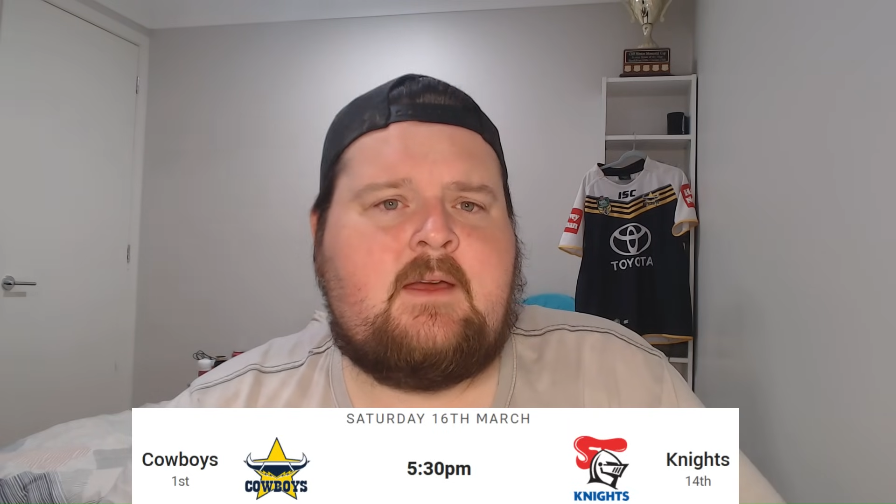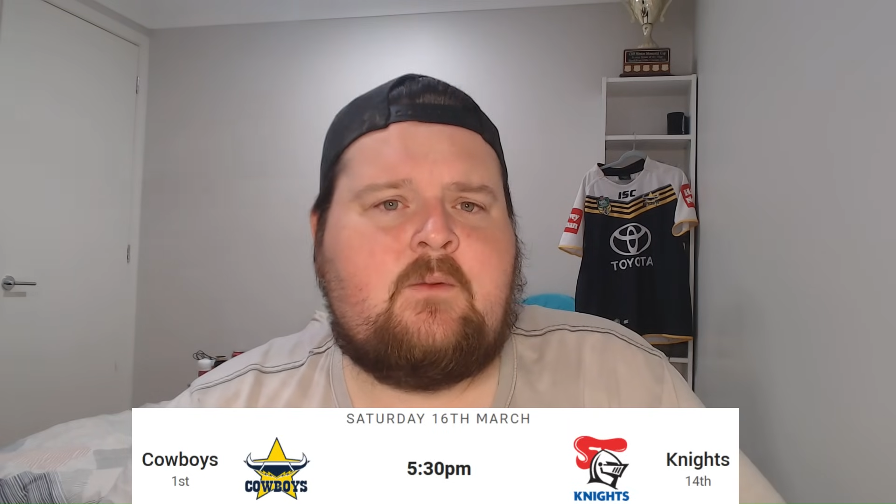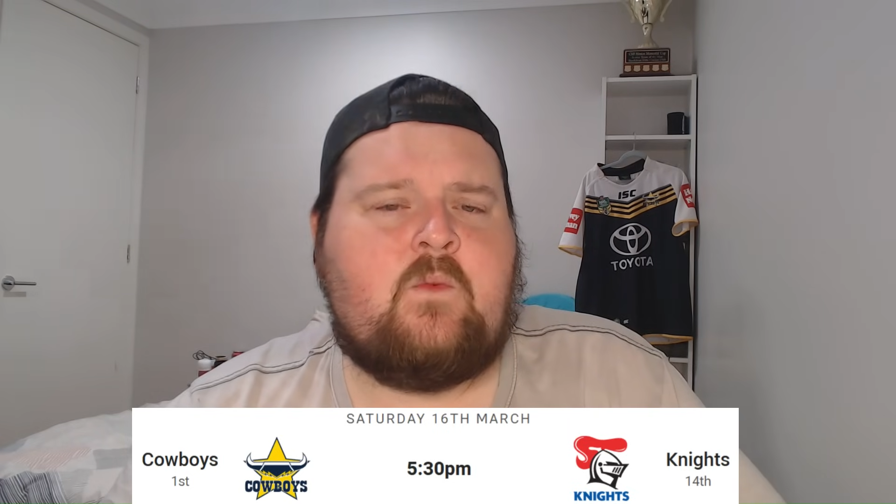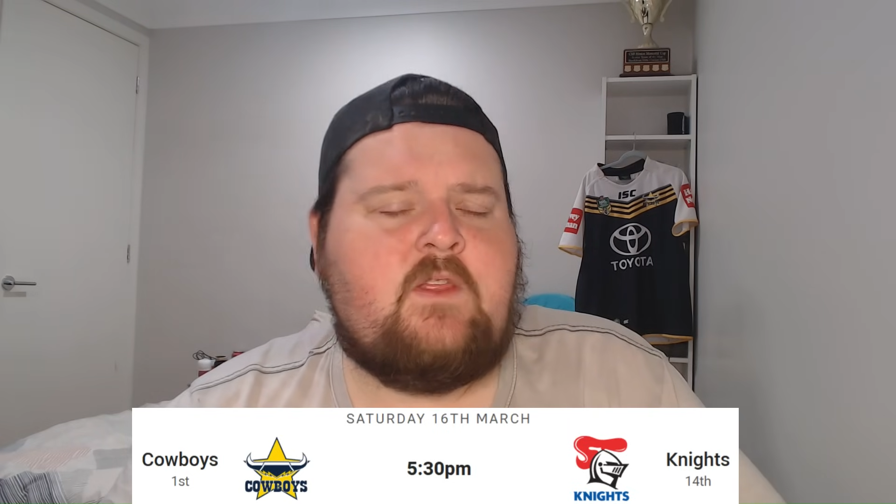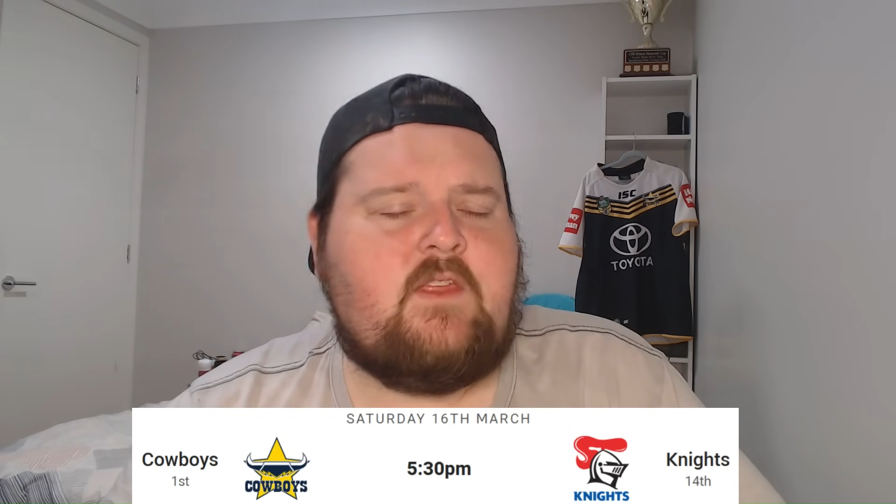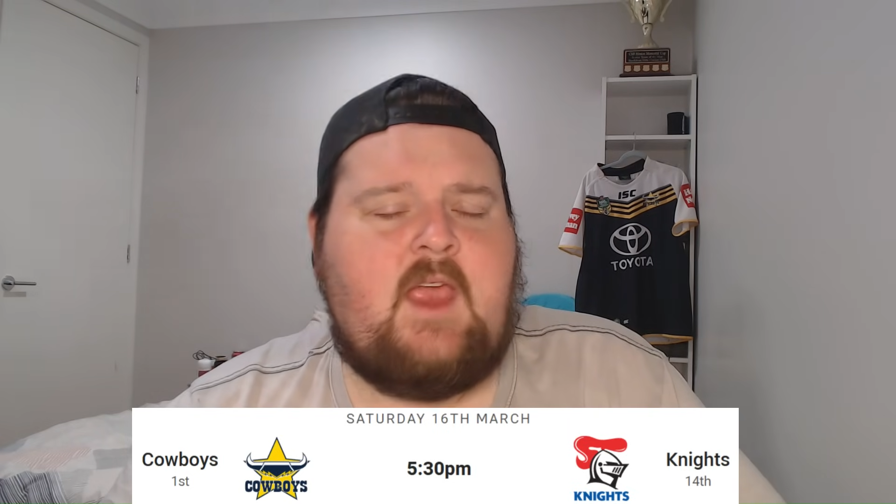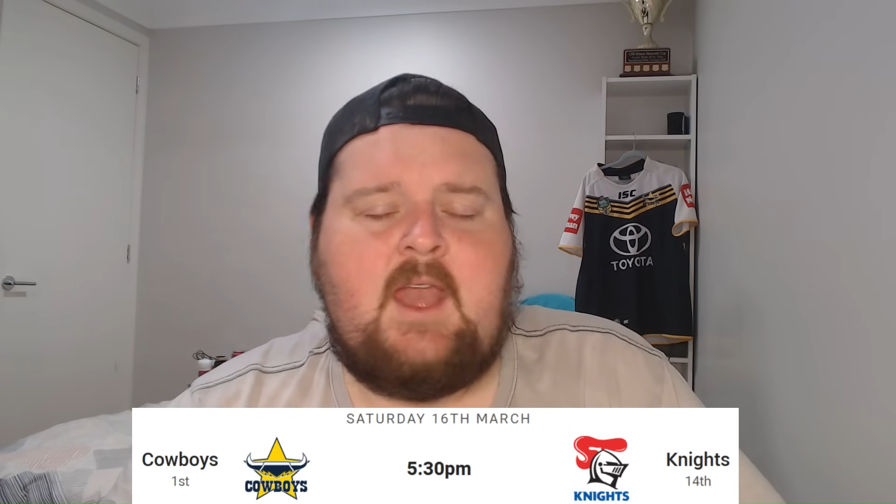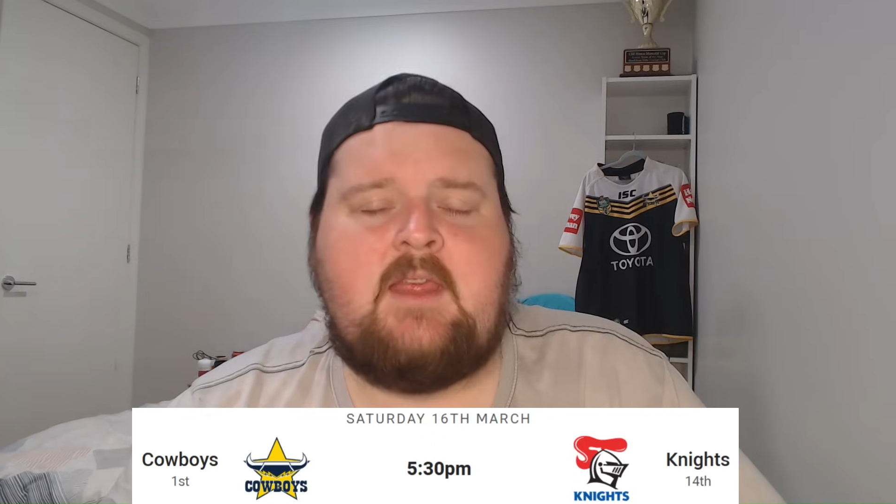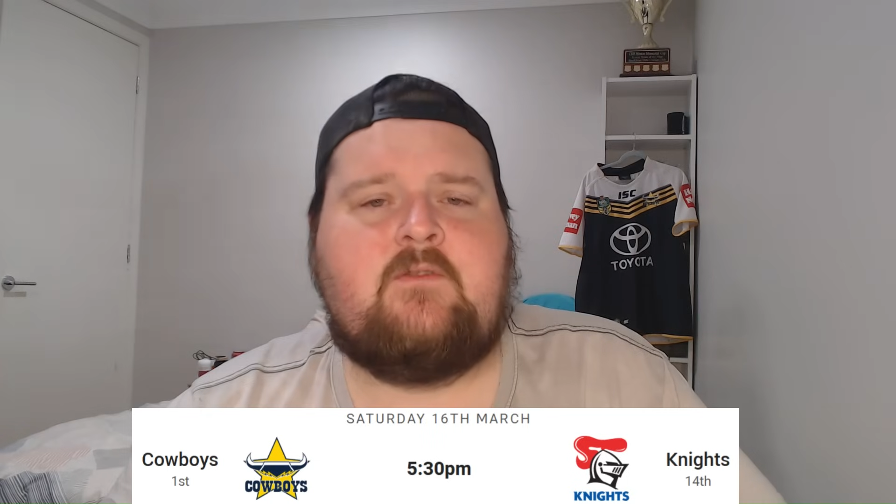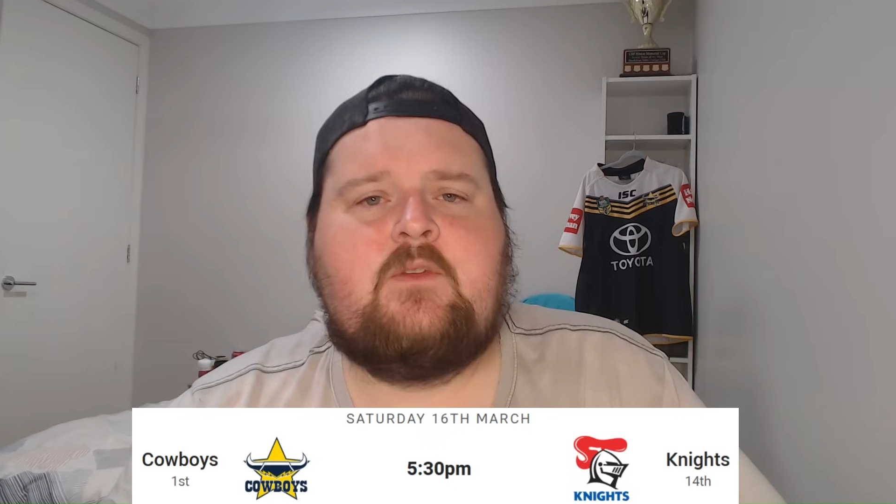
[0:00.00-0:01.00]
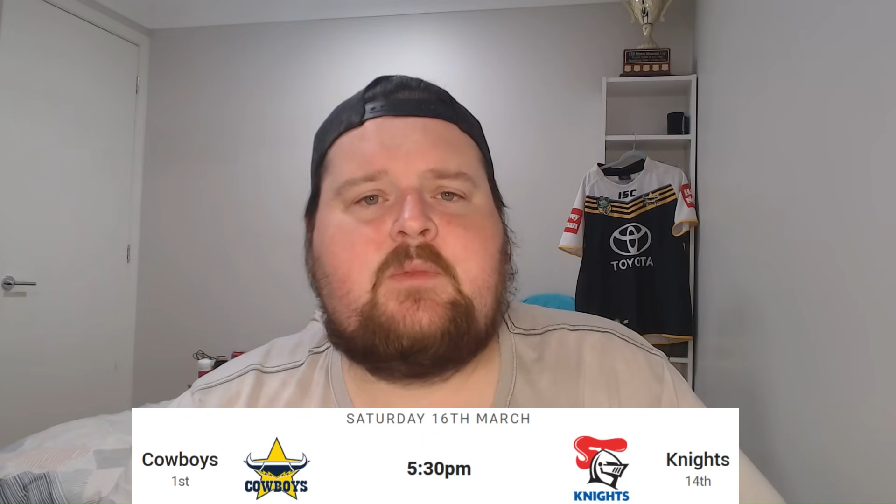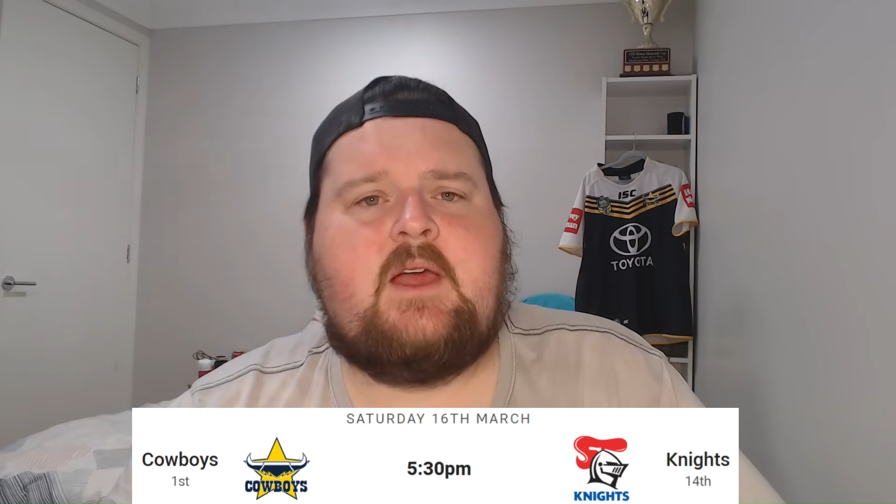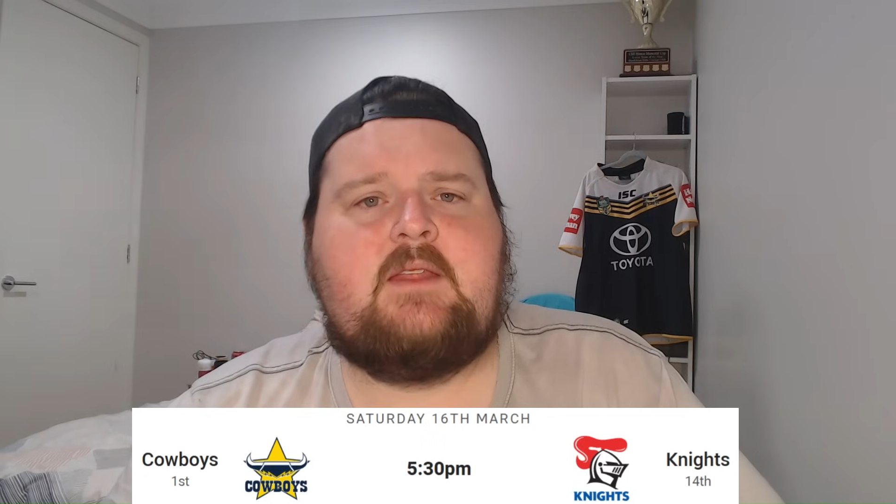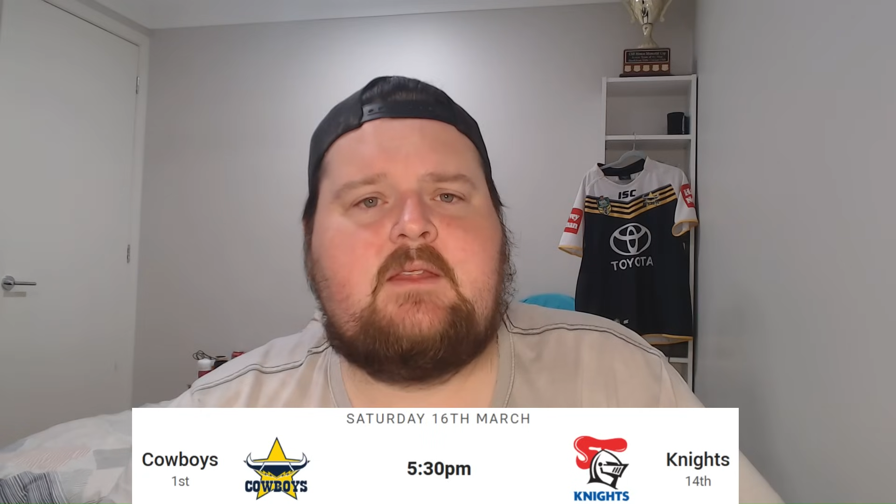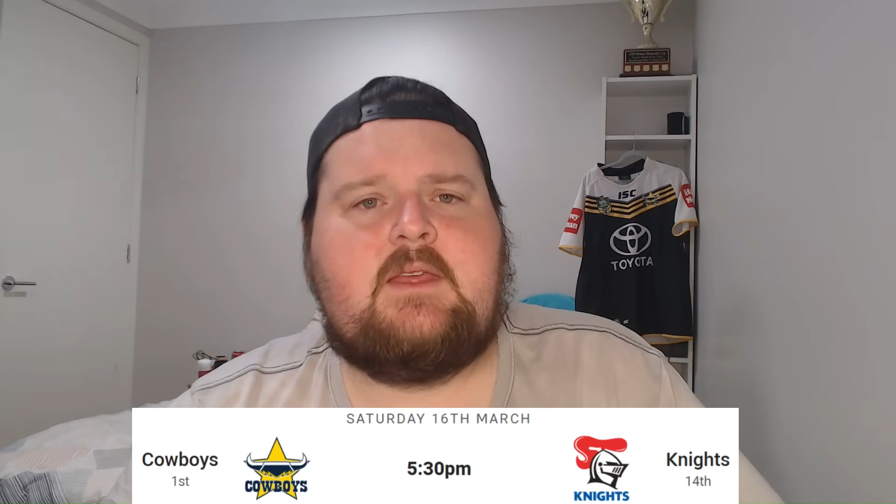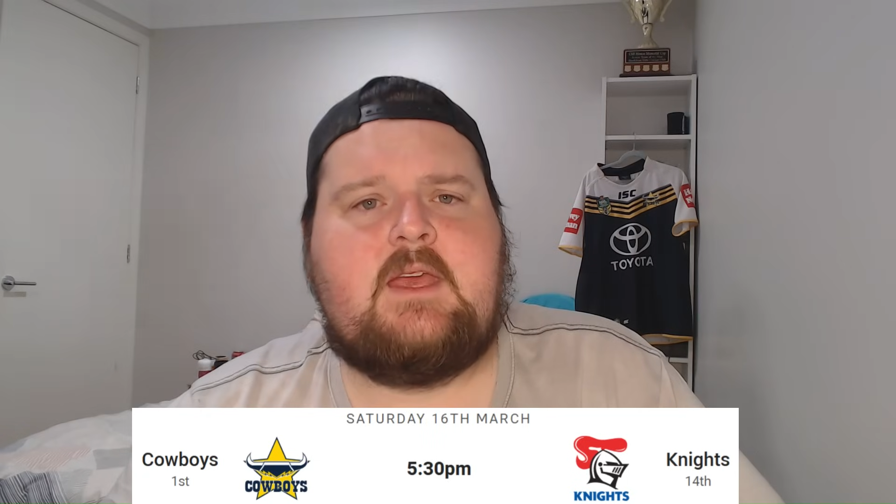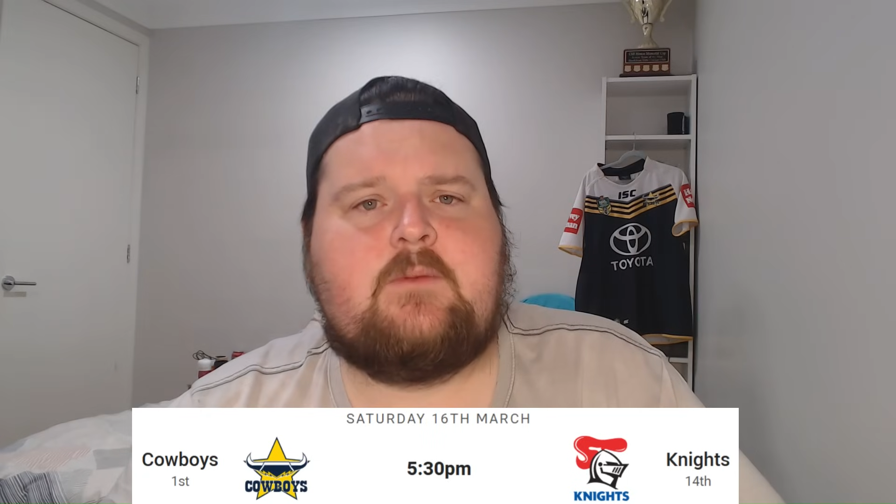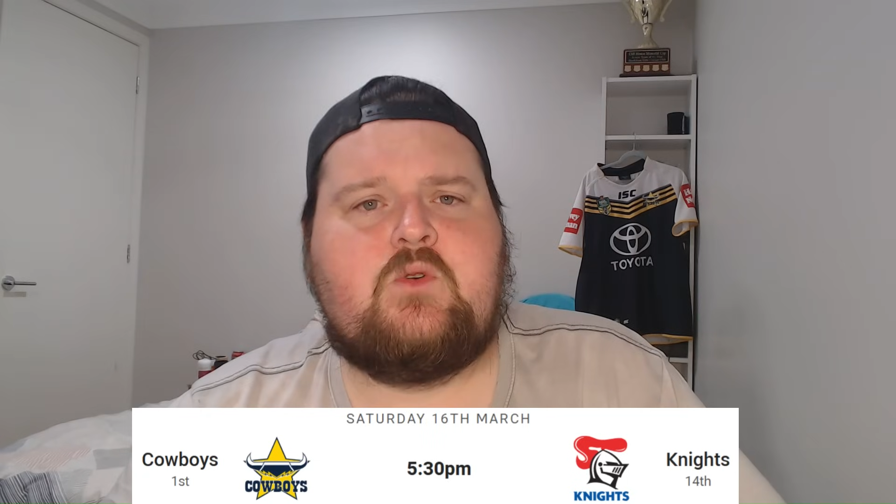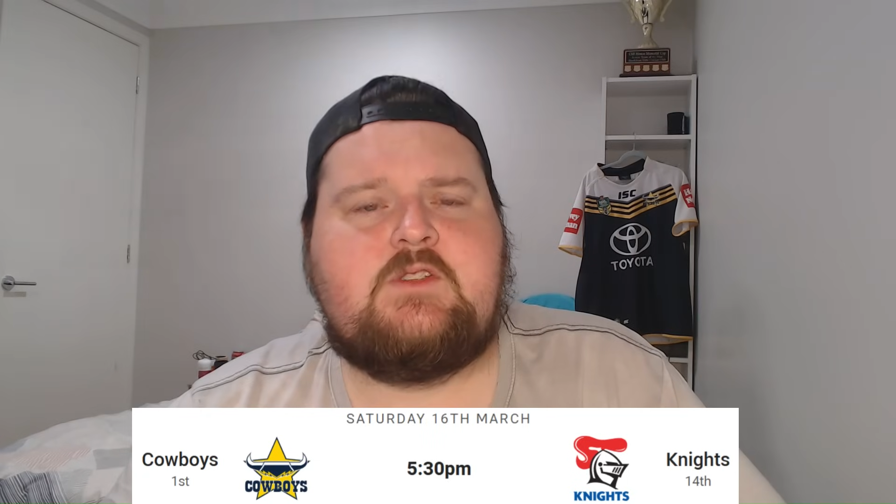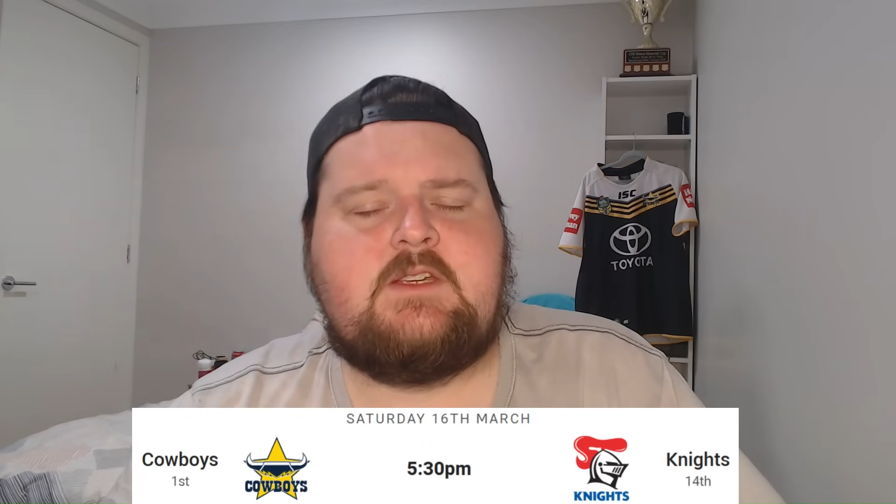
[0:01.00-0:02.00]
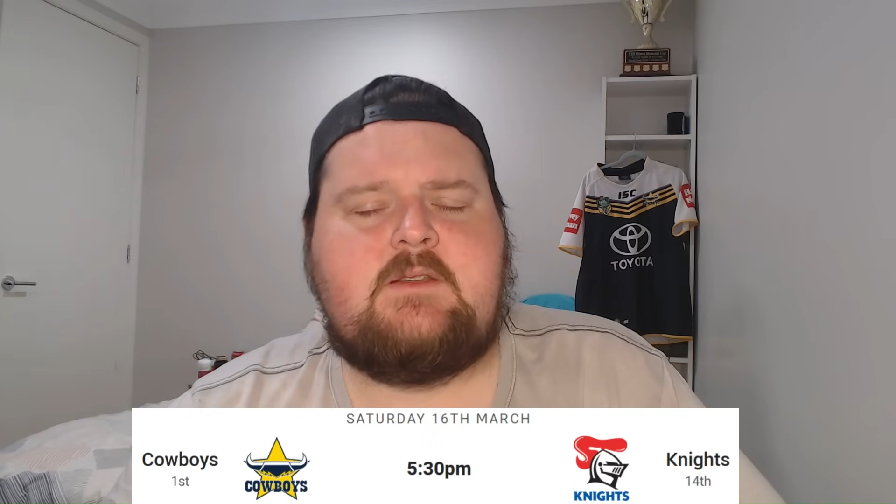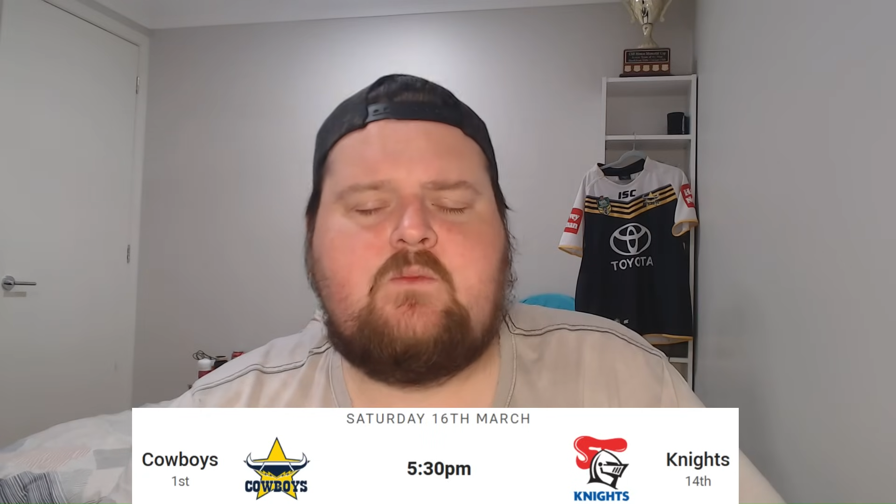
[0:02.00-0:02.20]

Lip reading: with any of the play that the Cowboys did.